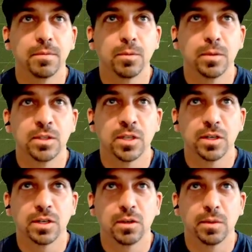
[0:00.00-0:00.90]
Wind's
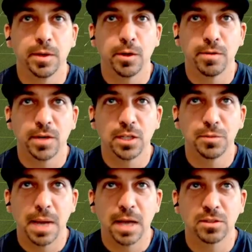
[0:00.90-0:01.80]
hurting a little bit. You have a nice
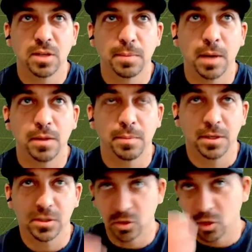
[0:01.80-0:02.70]
backstop behind the
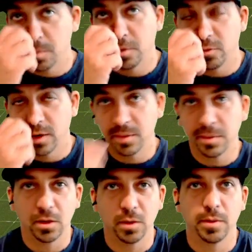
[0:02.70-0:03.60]
pin, so don't be afraid to be
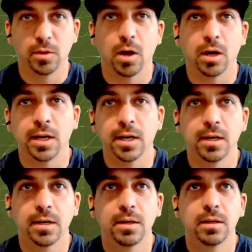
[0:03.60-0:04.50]
a little bit long here.
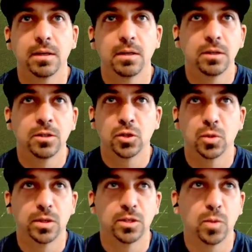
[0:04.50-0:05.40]

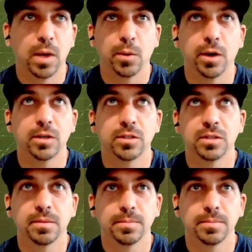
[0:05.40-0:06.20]
Short is way worse.